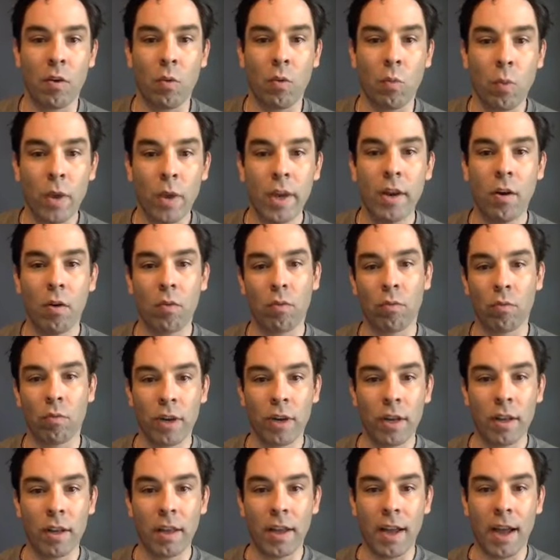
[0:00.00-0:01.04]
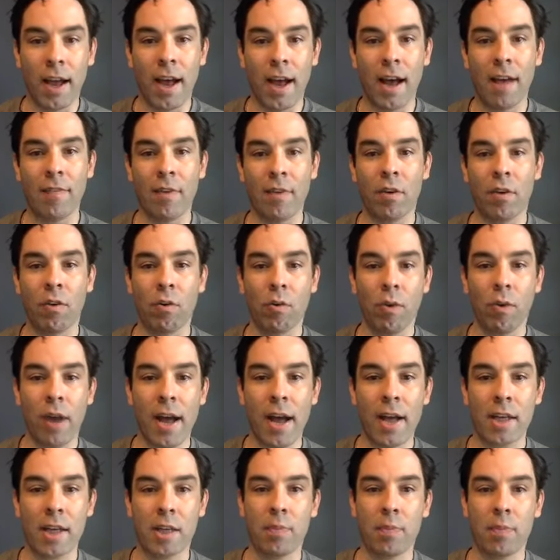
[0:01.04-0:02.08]
we don't really have a
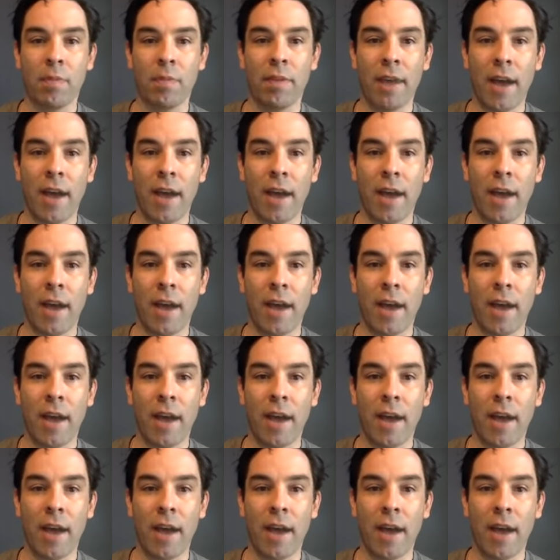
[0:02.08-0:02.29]
grasp of